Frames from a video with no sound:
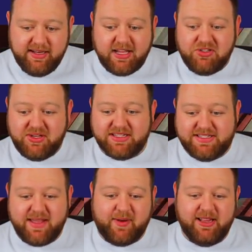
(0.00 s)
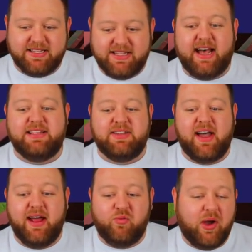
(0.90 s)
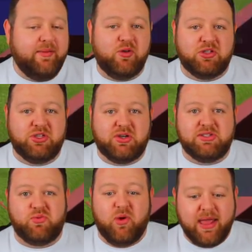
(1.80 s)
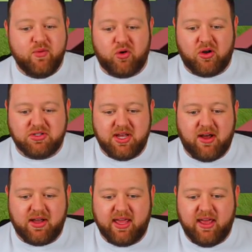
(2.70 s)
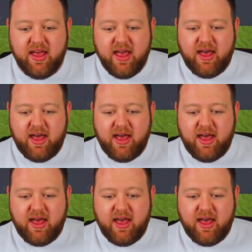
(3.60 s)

and as you can see by the stats, I had way more shots, way more on target.